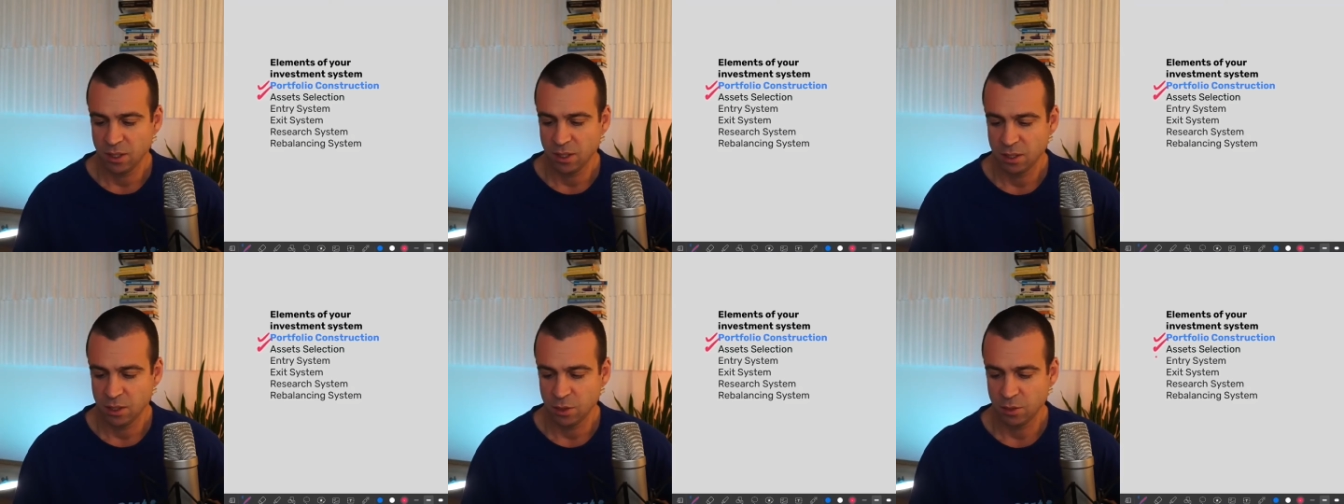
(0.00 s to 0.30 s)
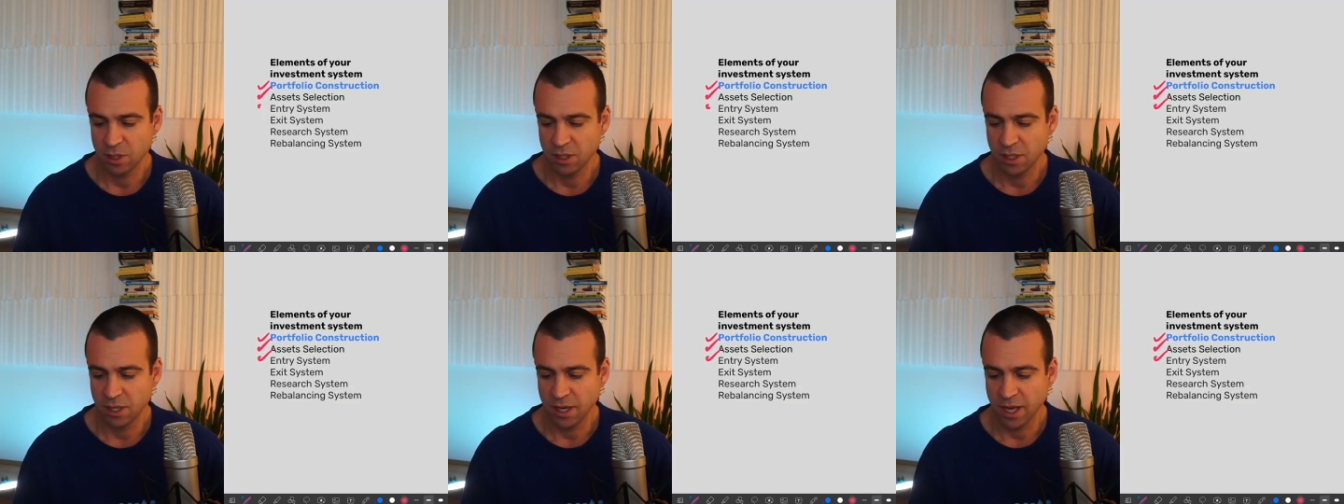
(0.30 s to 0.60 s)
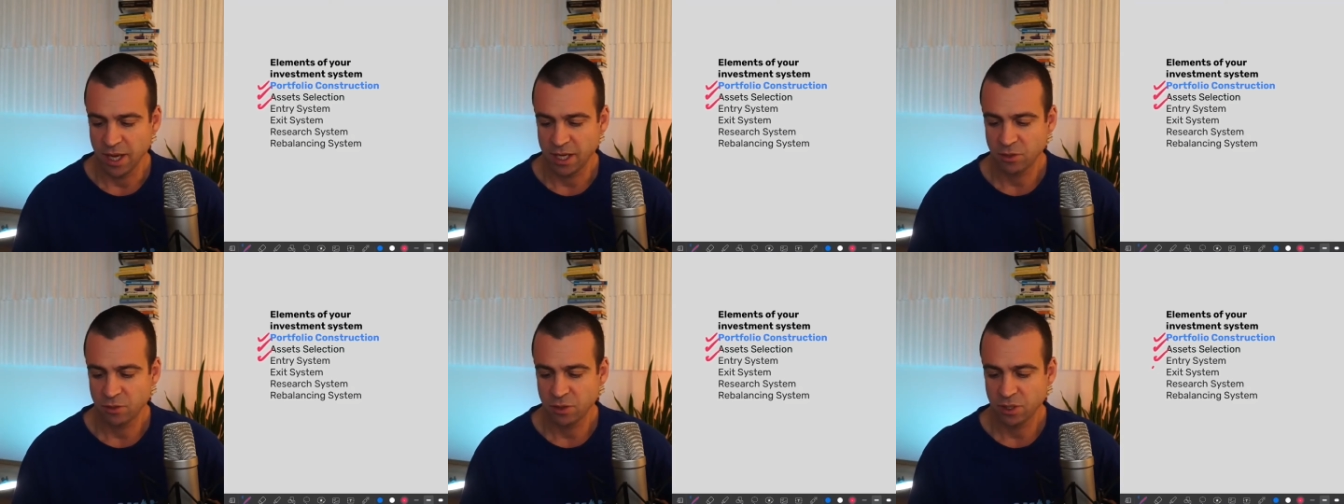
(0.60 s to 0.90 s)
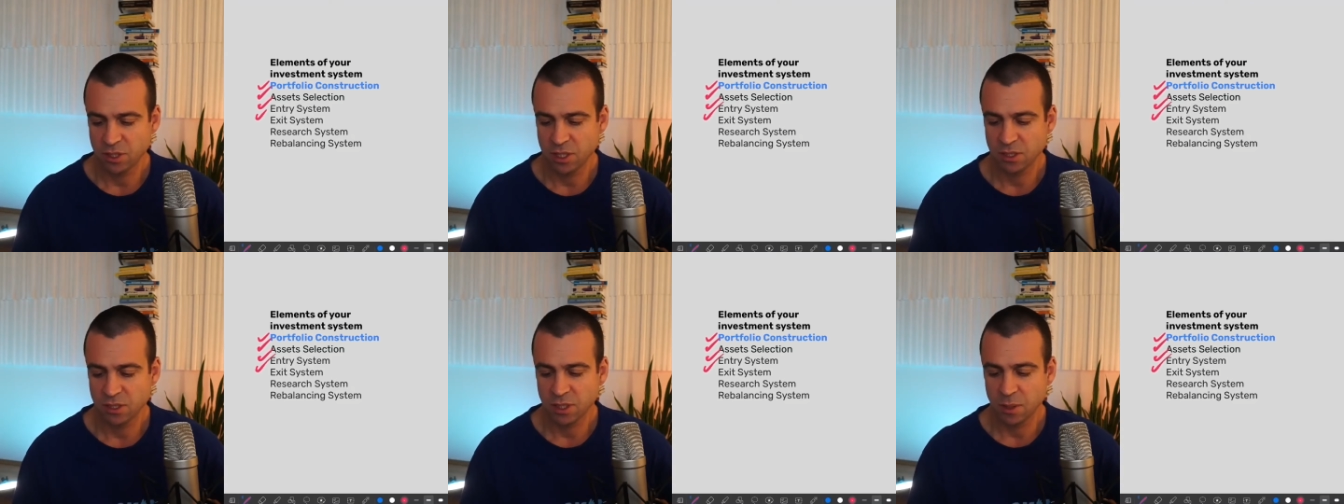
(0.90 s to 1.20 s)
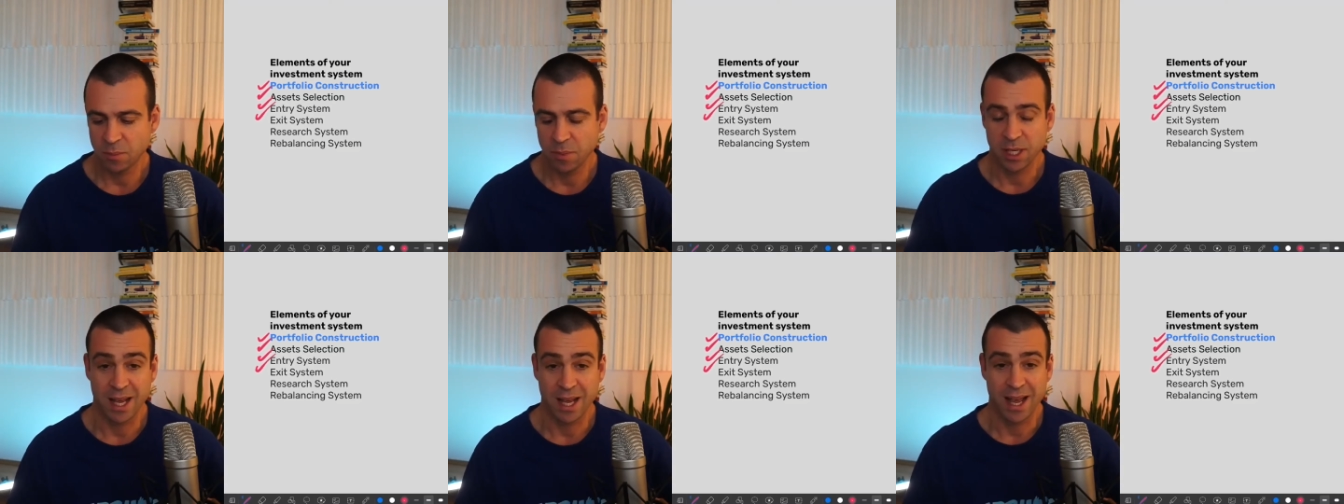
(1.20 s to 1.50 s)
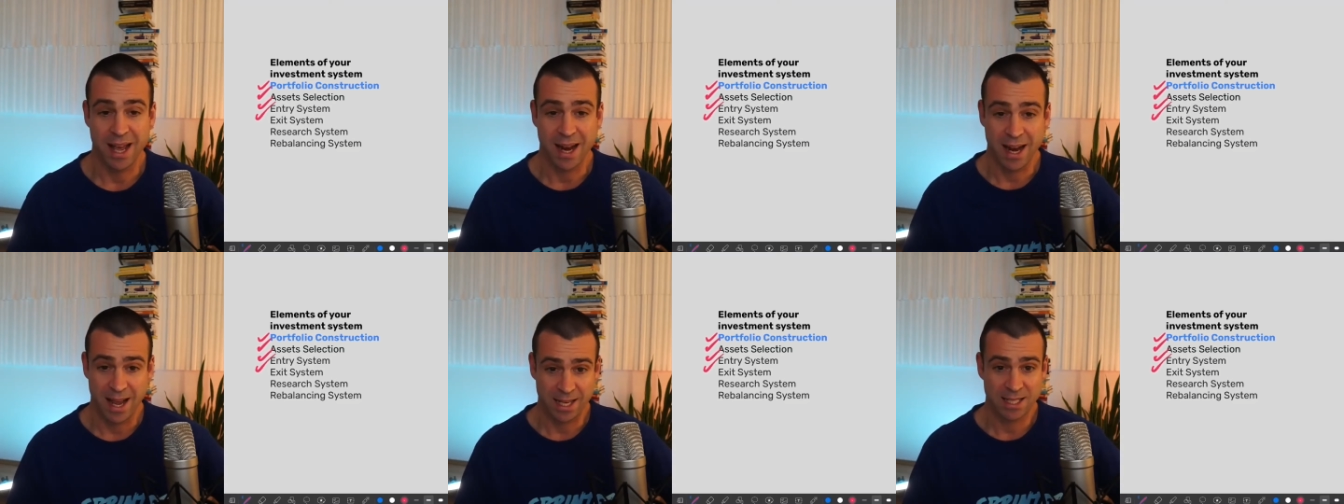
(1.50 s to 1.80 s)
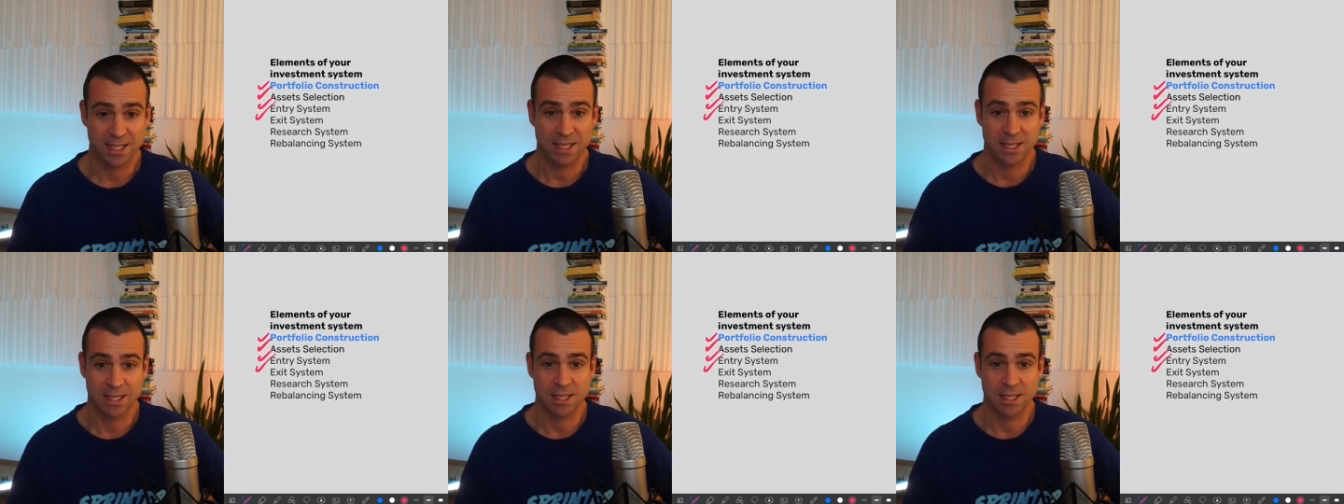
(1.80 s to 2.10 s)
you need an entry system and an
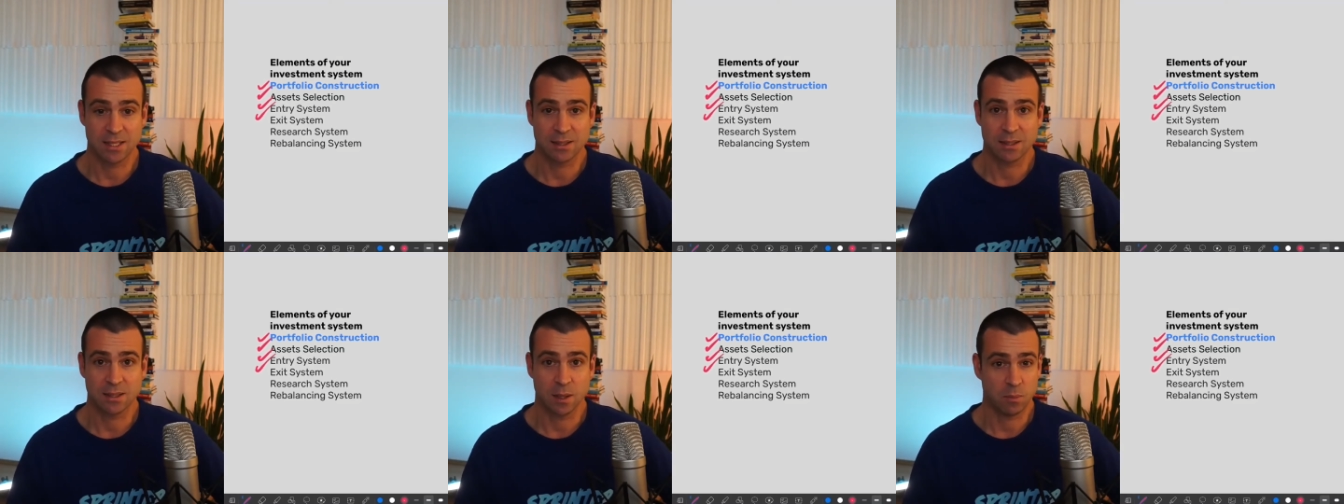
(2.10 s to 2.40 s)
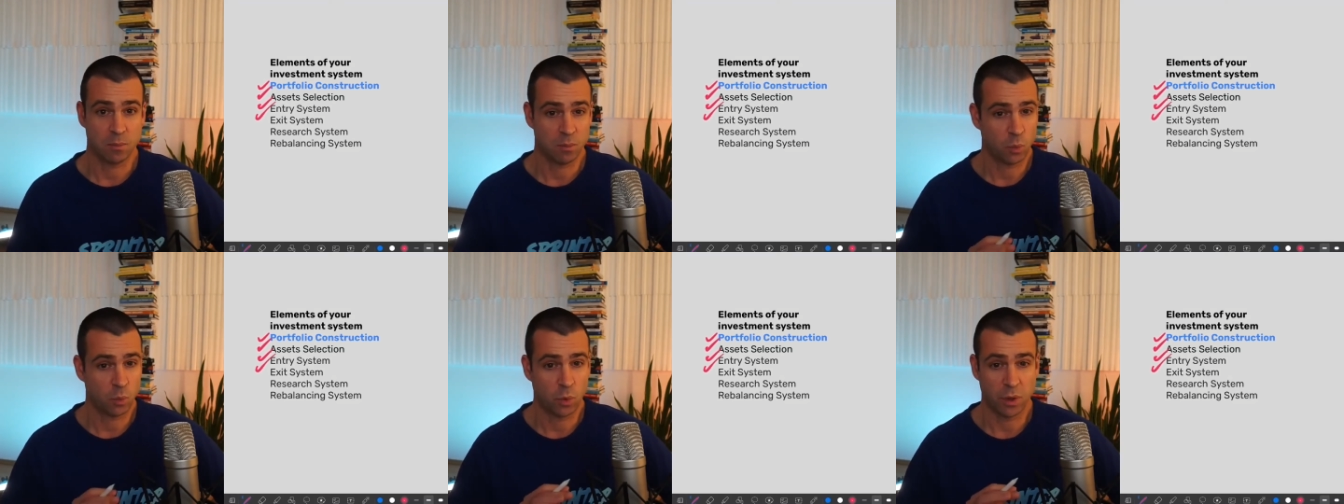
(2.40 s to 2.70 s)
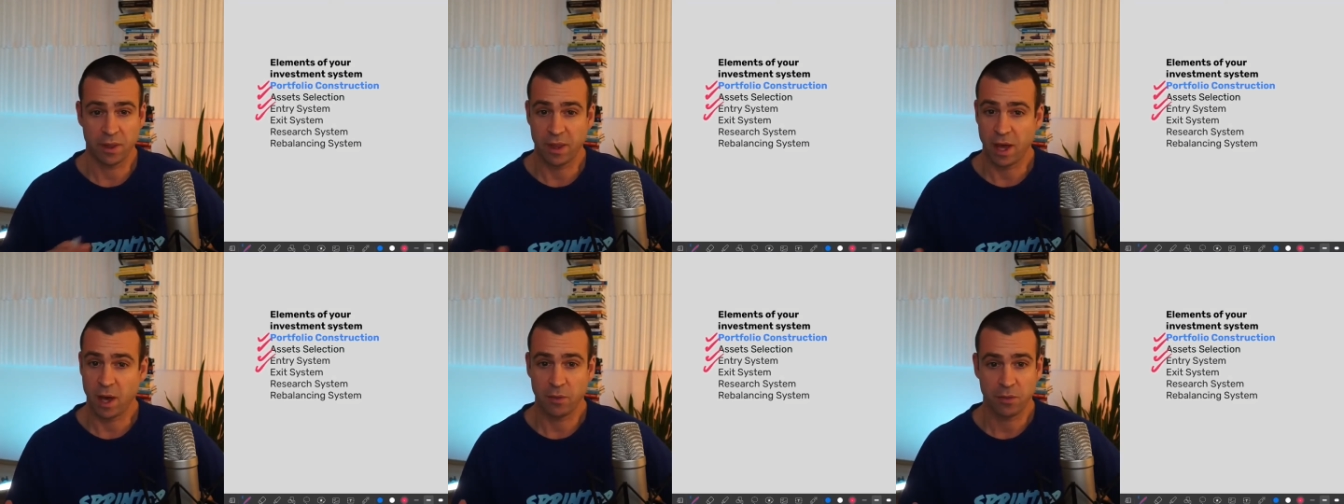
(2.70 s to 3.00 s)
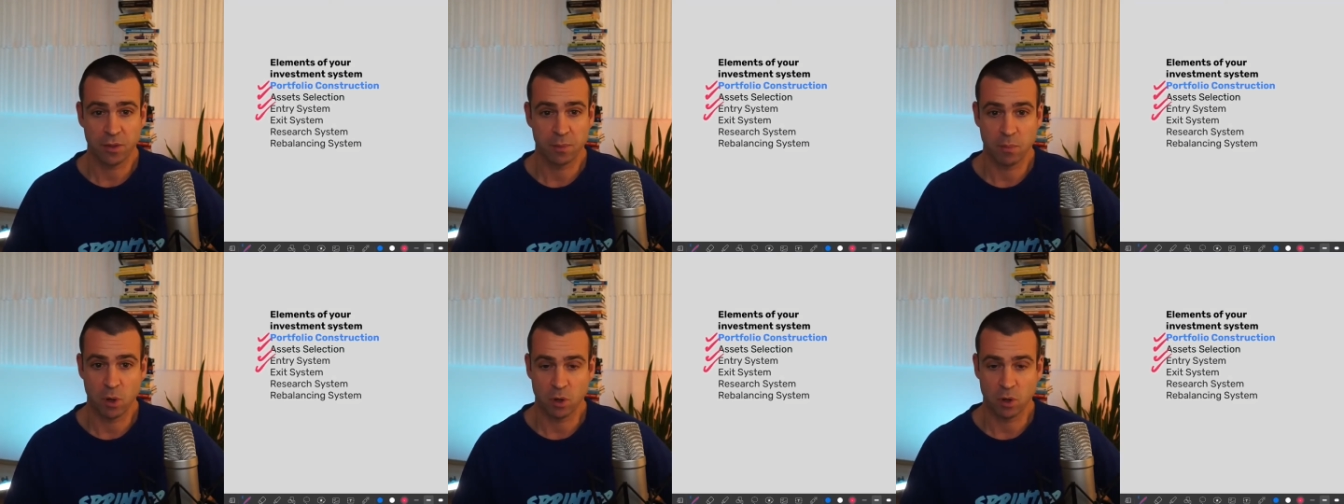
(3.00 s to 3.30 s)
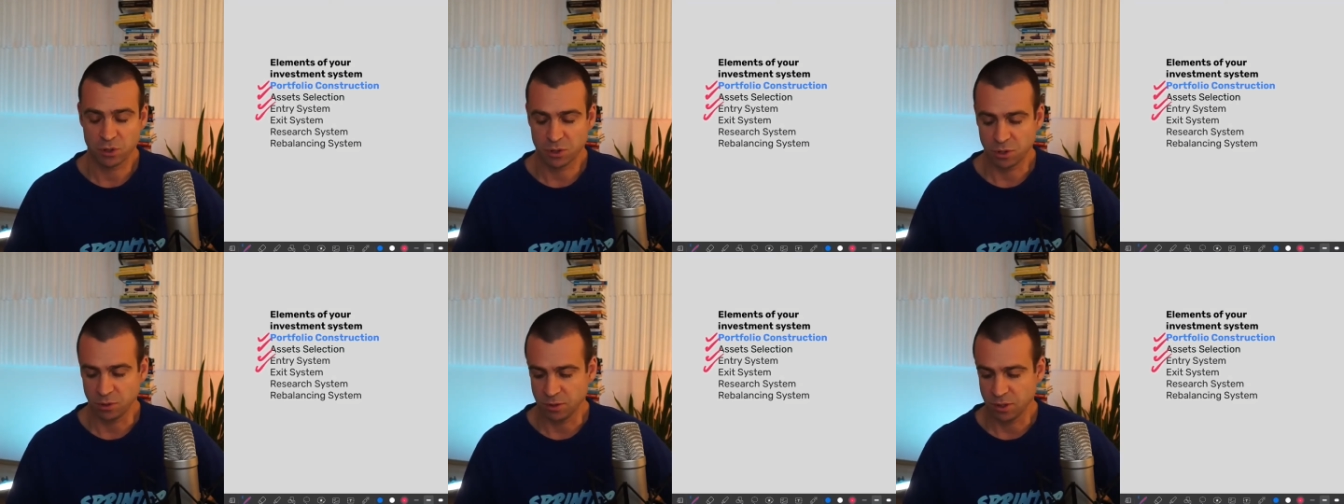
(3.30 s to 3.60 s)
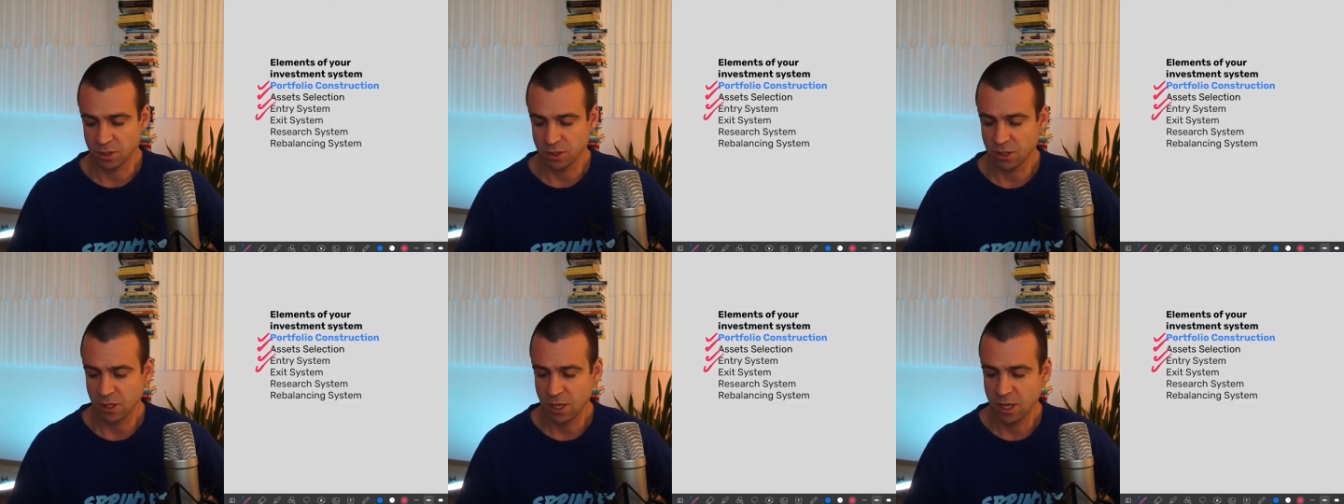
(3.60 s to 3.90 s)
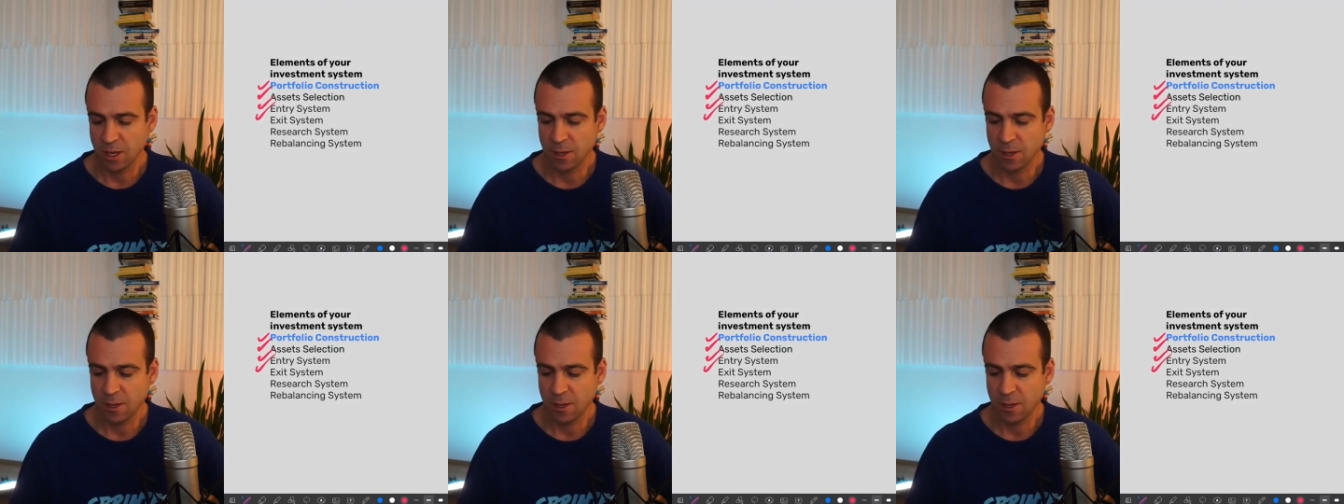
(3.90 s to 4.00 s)
exit system without emotions.